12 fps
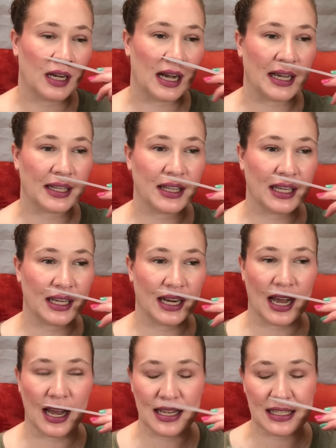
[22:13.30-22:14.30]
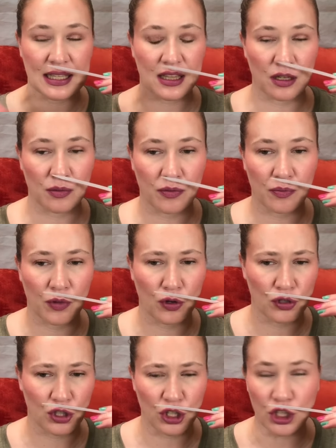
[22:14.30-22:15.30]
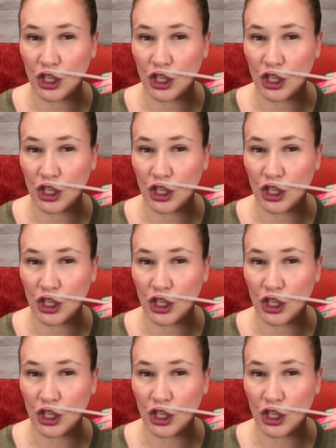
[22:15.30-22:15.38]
I think it has the most